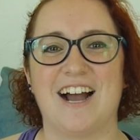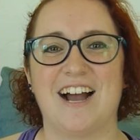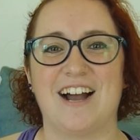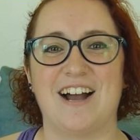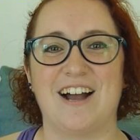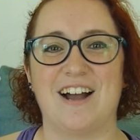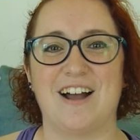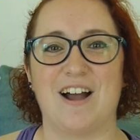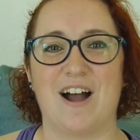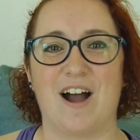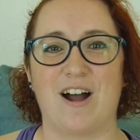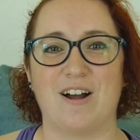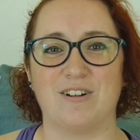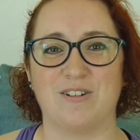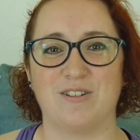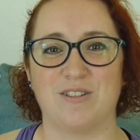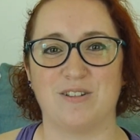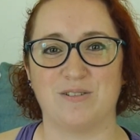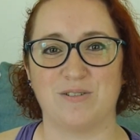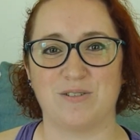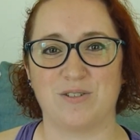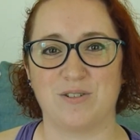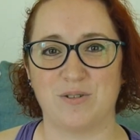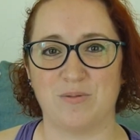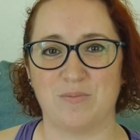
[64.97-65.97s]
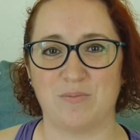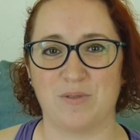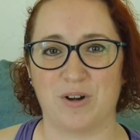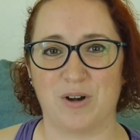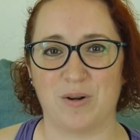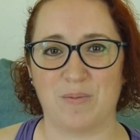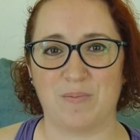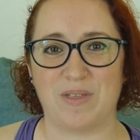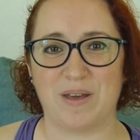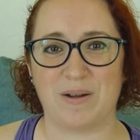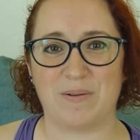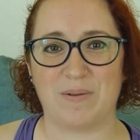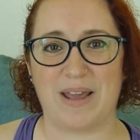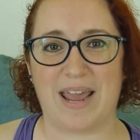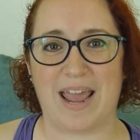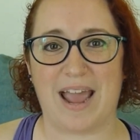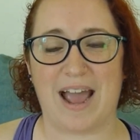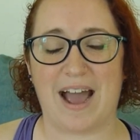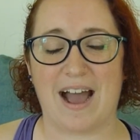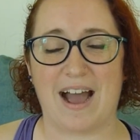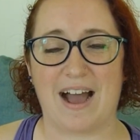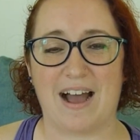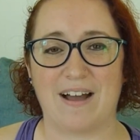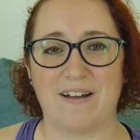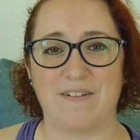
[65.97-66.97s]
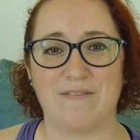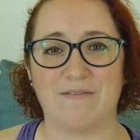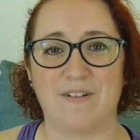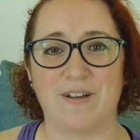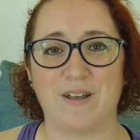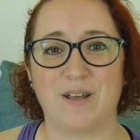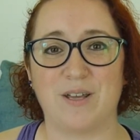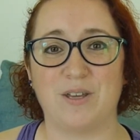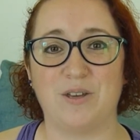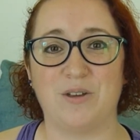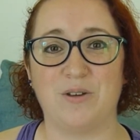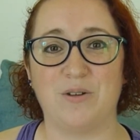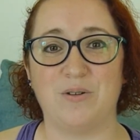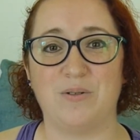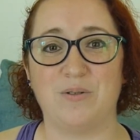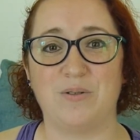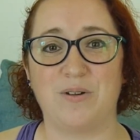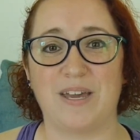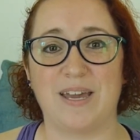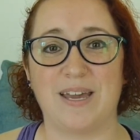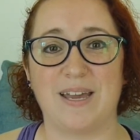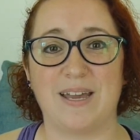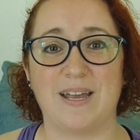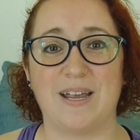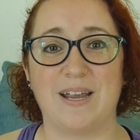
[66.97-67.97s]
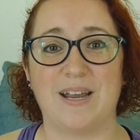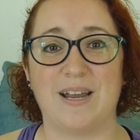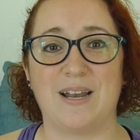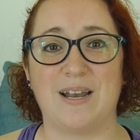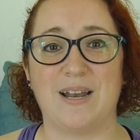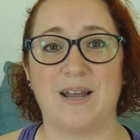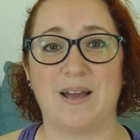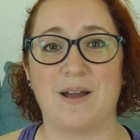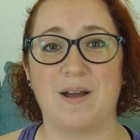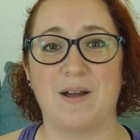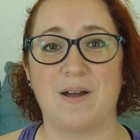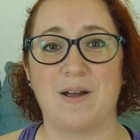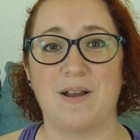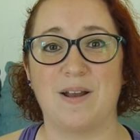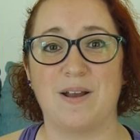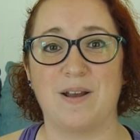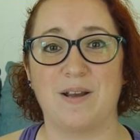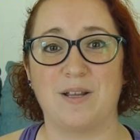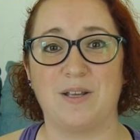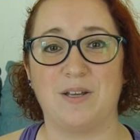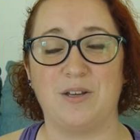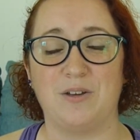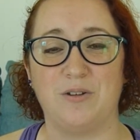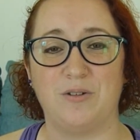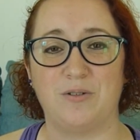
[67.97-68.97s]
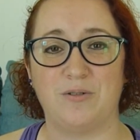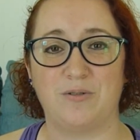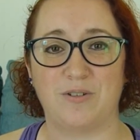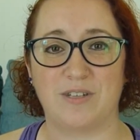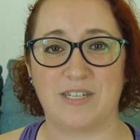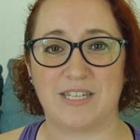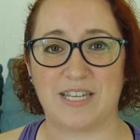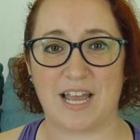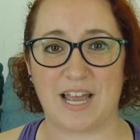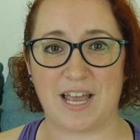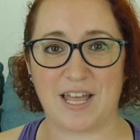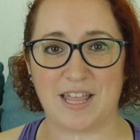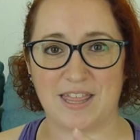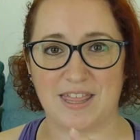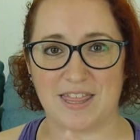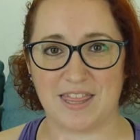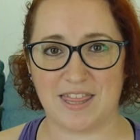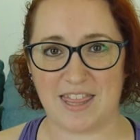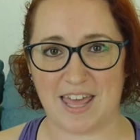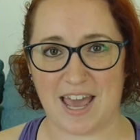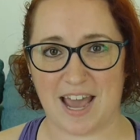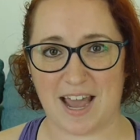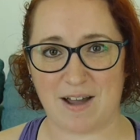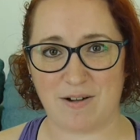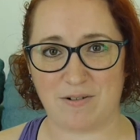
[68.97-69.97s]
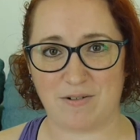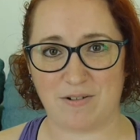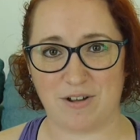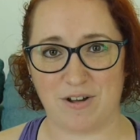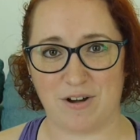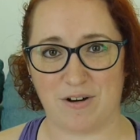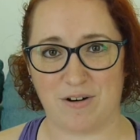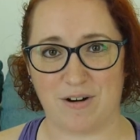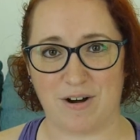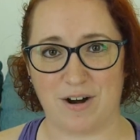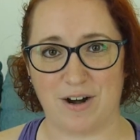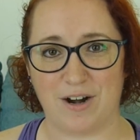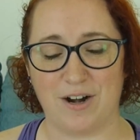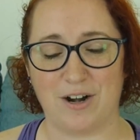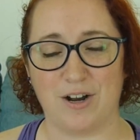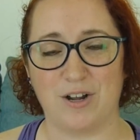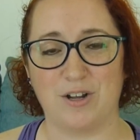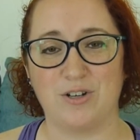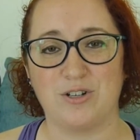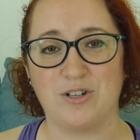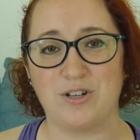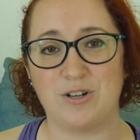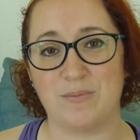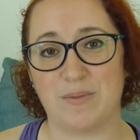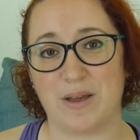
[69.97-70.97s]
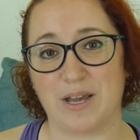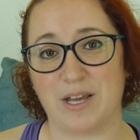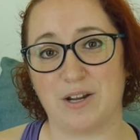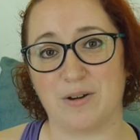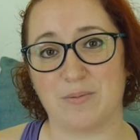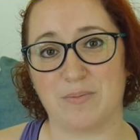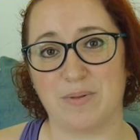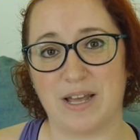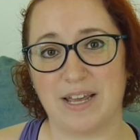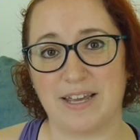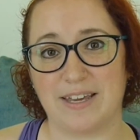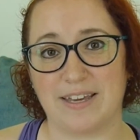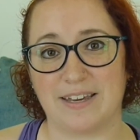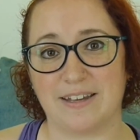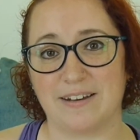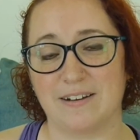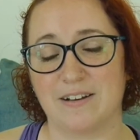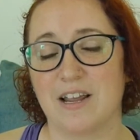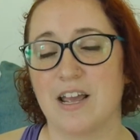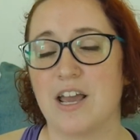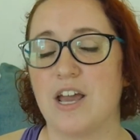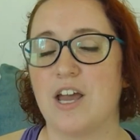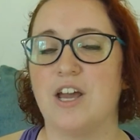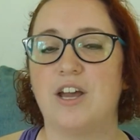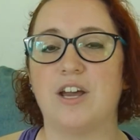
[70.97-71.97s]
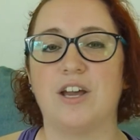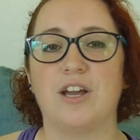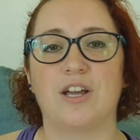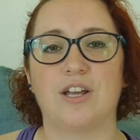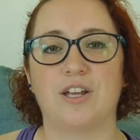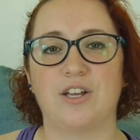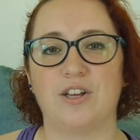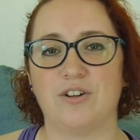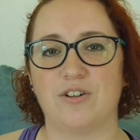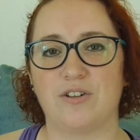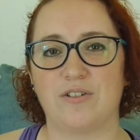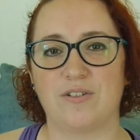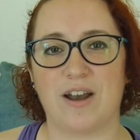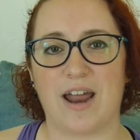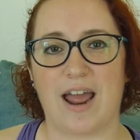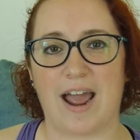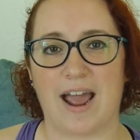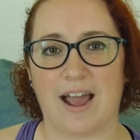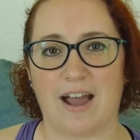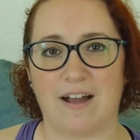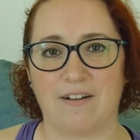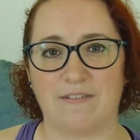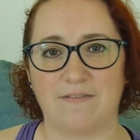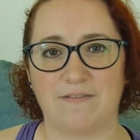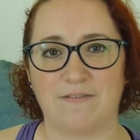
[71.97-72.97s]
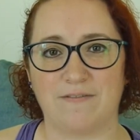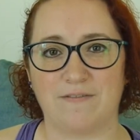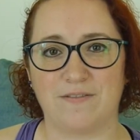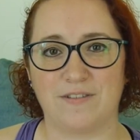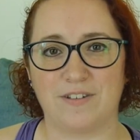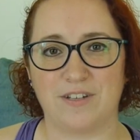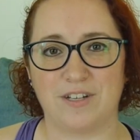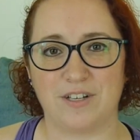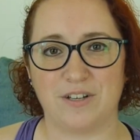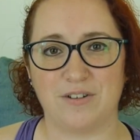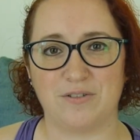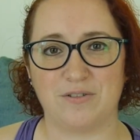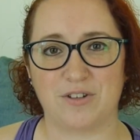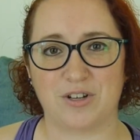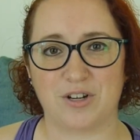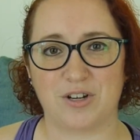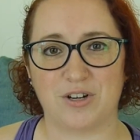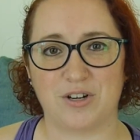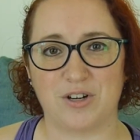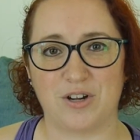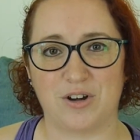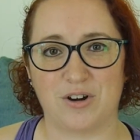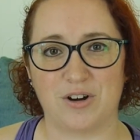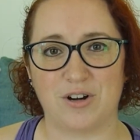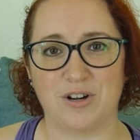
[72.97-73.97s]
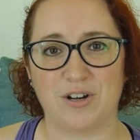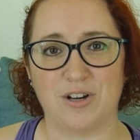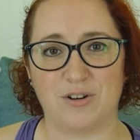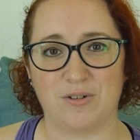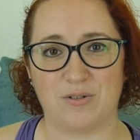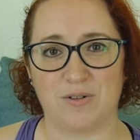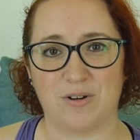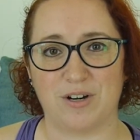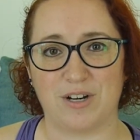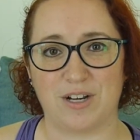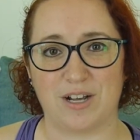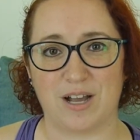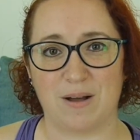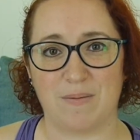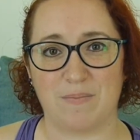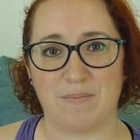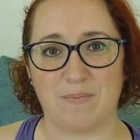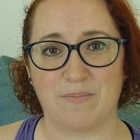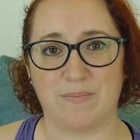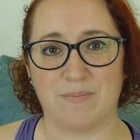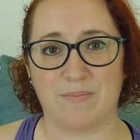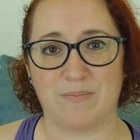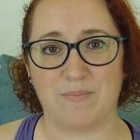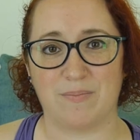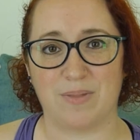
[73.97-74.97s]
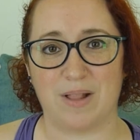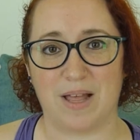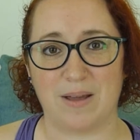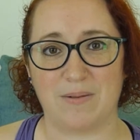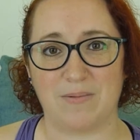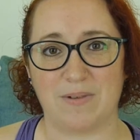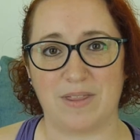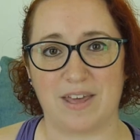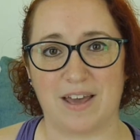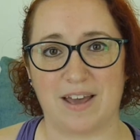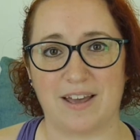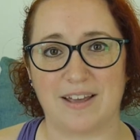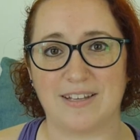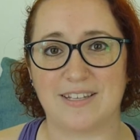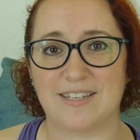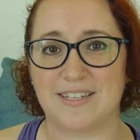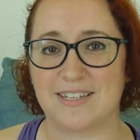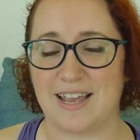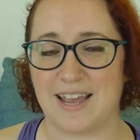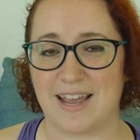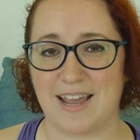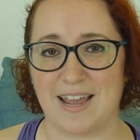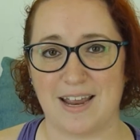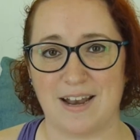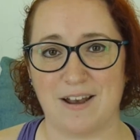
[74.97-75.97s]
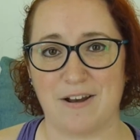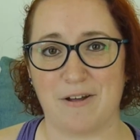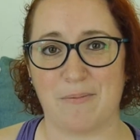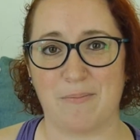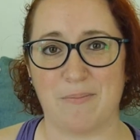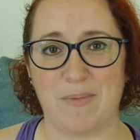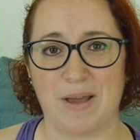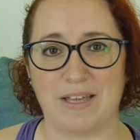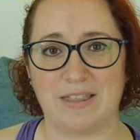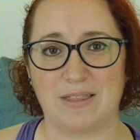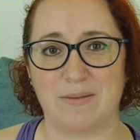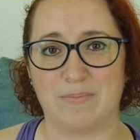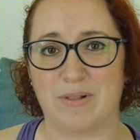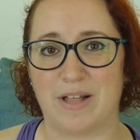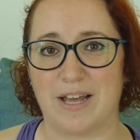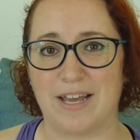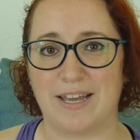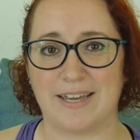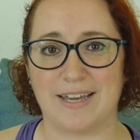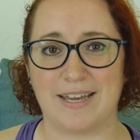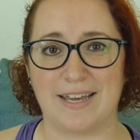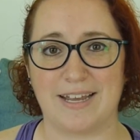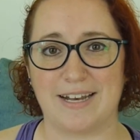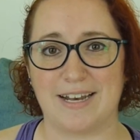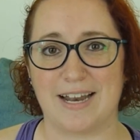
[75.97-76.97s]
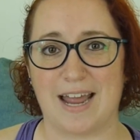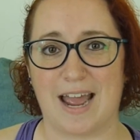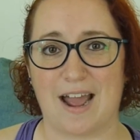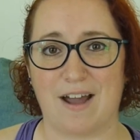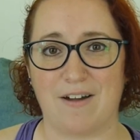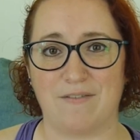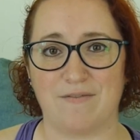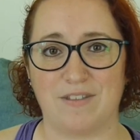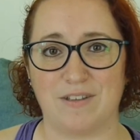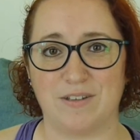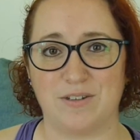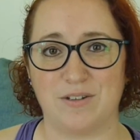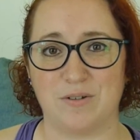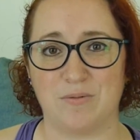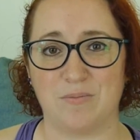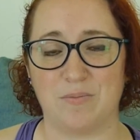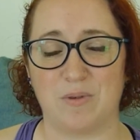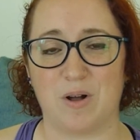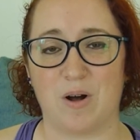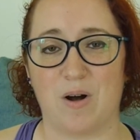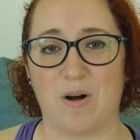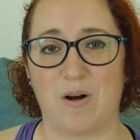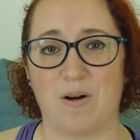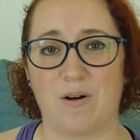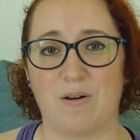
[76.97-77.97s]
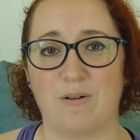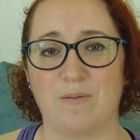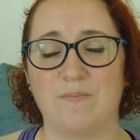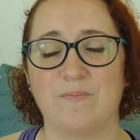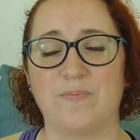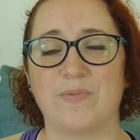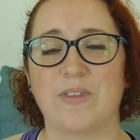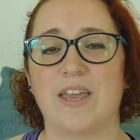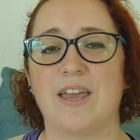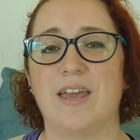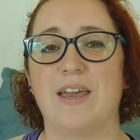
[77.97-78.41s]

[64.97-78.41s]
uh, our little zoom group that we have you can use that yarn to make your blanket you don't have to use her yarn in order to come play with us and make the blanket and have the zoom call